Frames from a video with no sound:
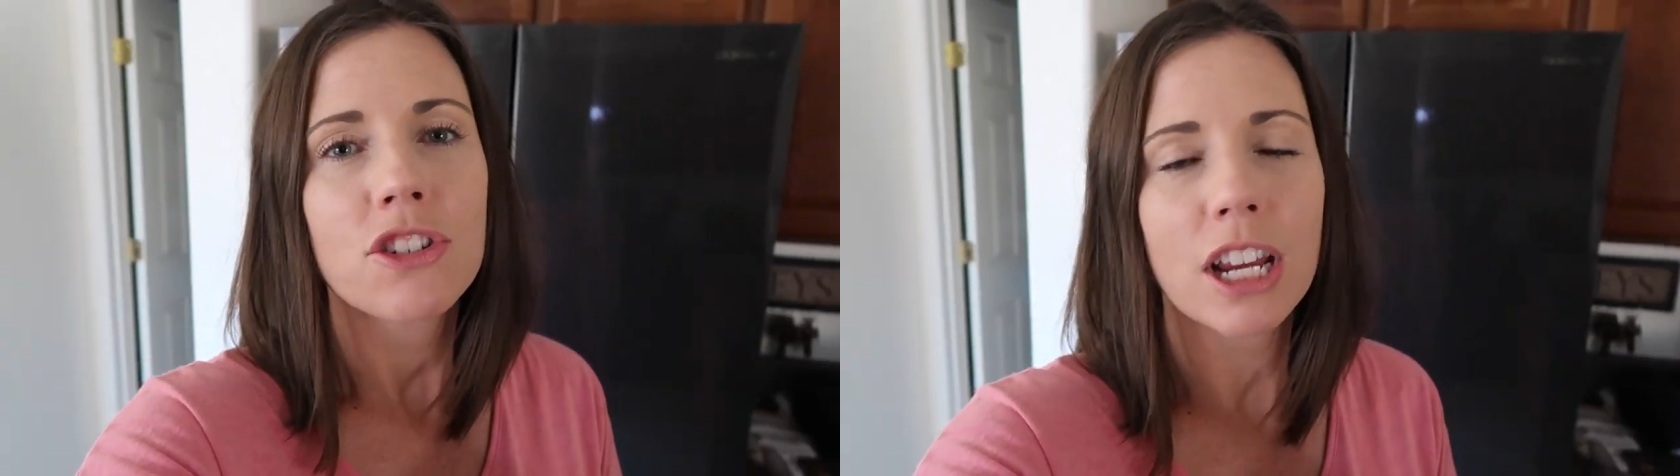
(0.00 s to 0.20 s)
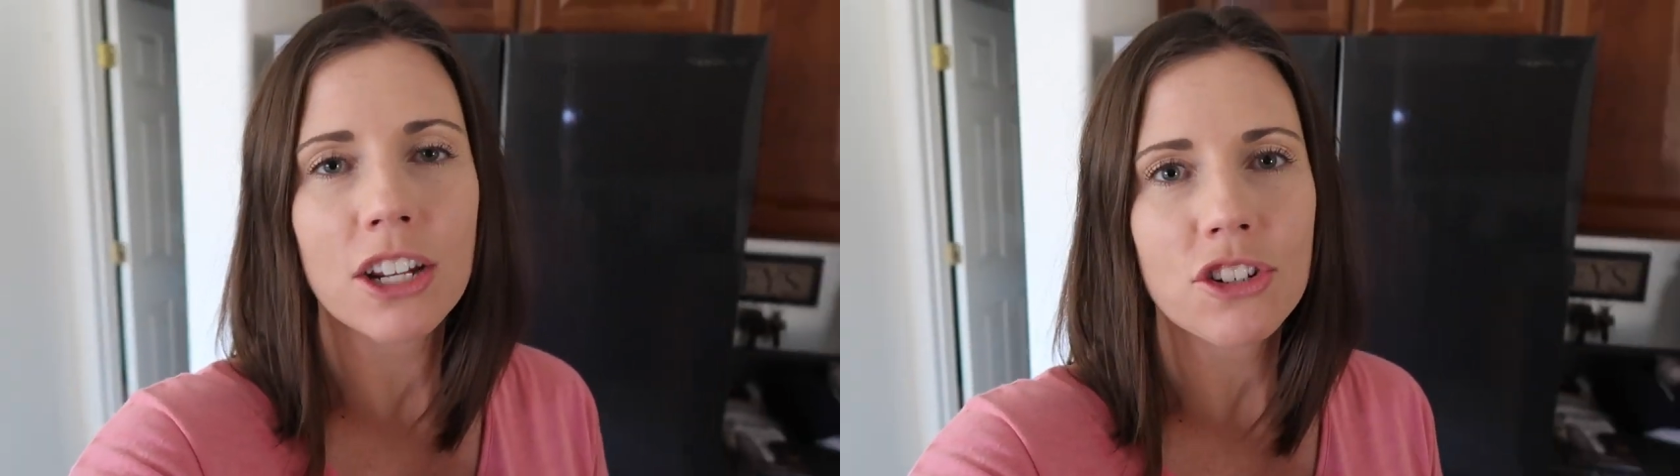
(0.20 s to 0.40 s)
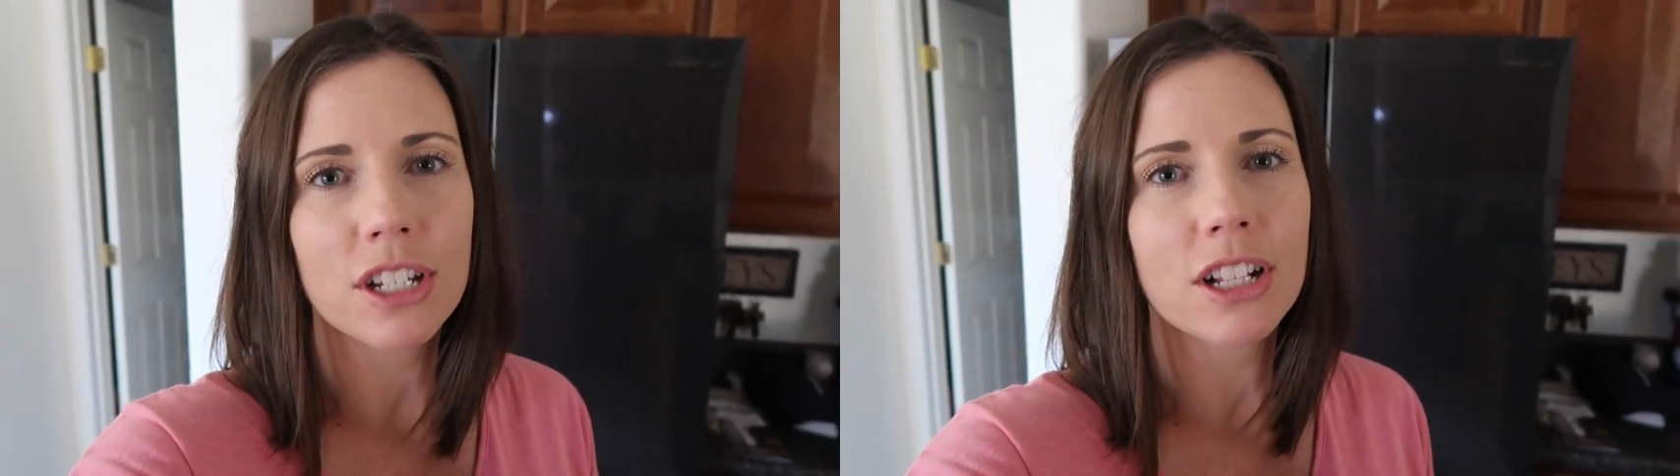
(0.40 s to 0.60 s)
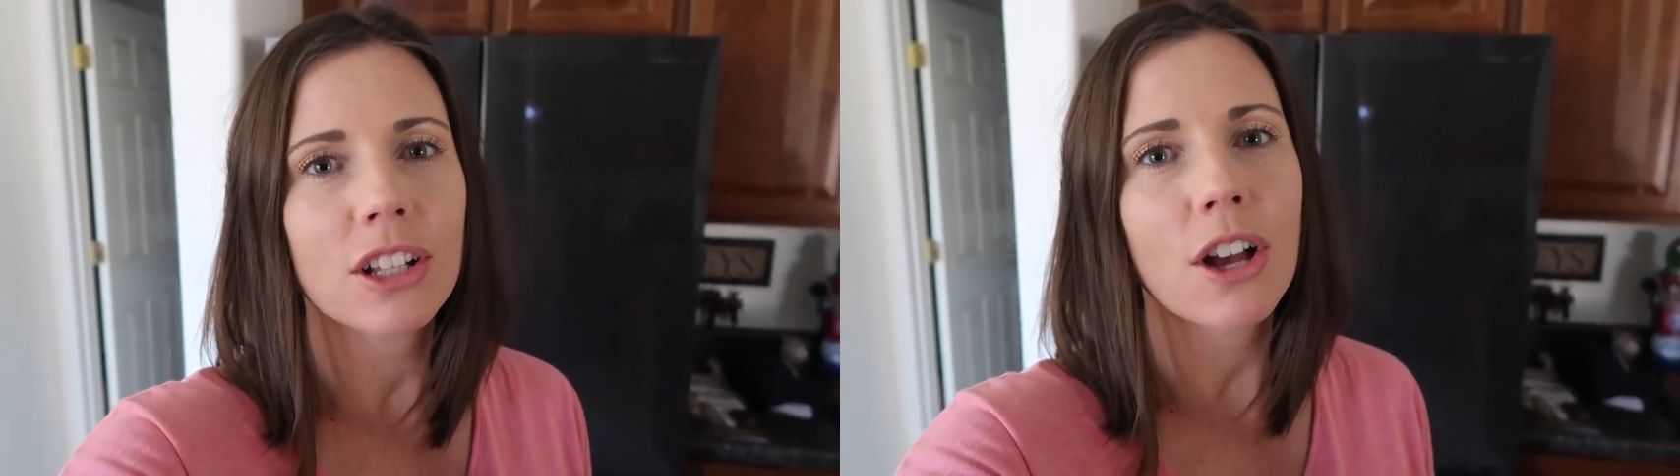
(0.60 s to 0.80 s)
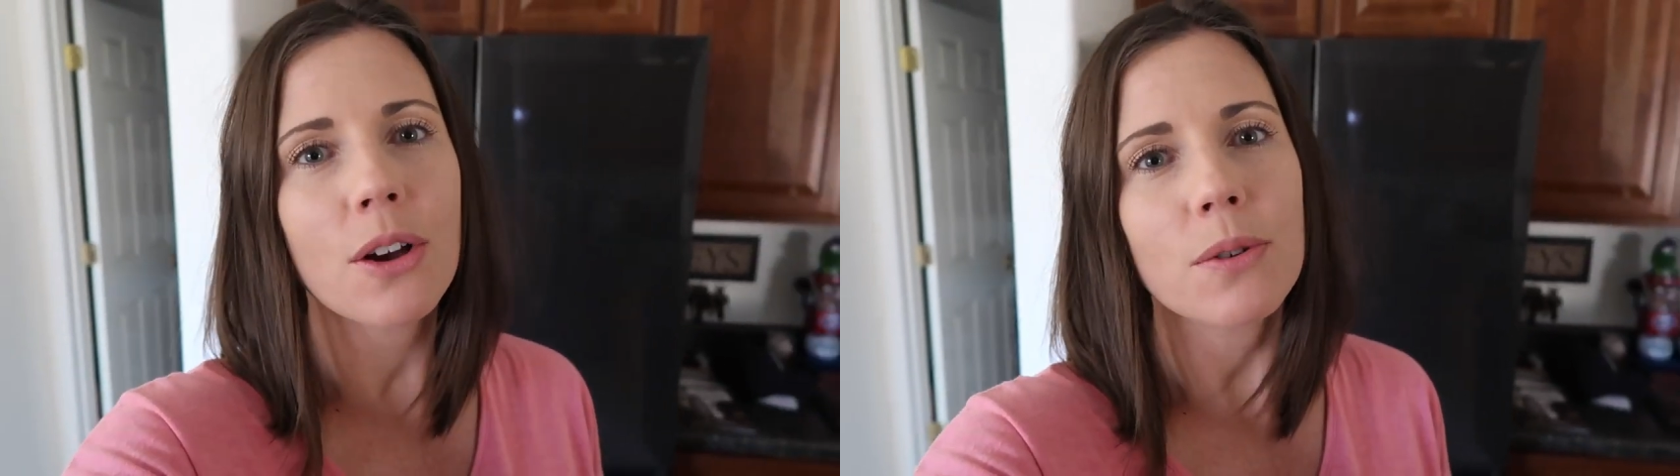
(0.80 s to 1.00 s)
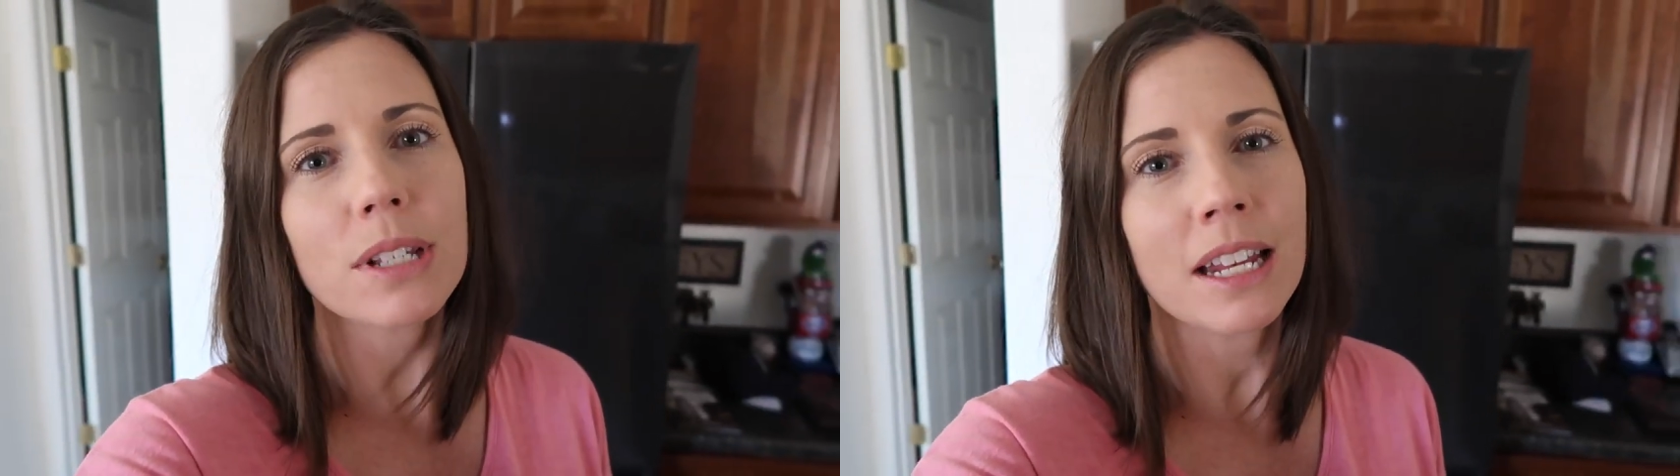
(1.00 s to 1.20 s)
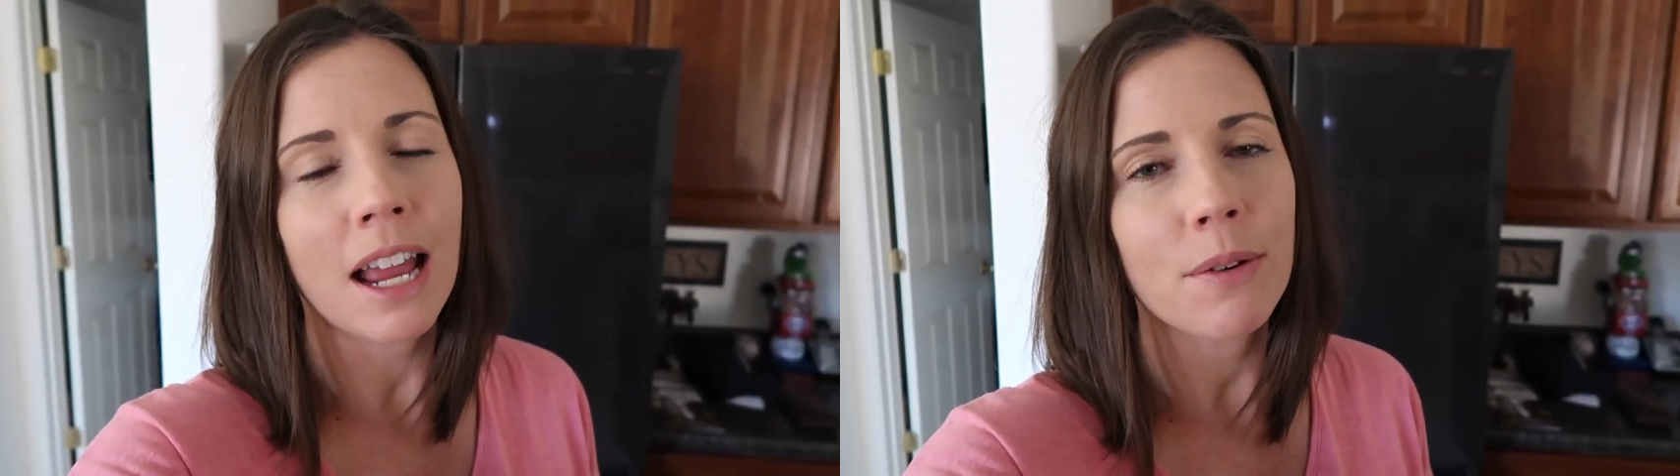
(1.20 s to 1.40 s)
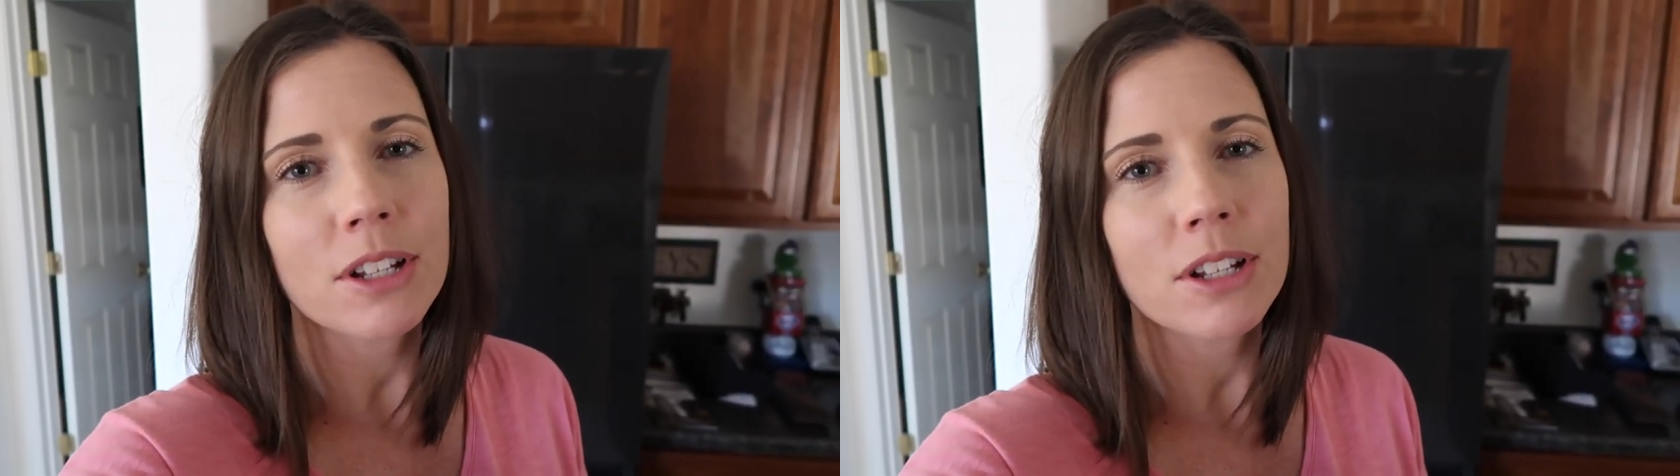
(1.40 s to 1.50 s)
changed his clothes, and now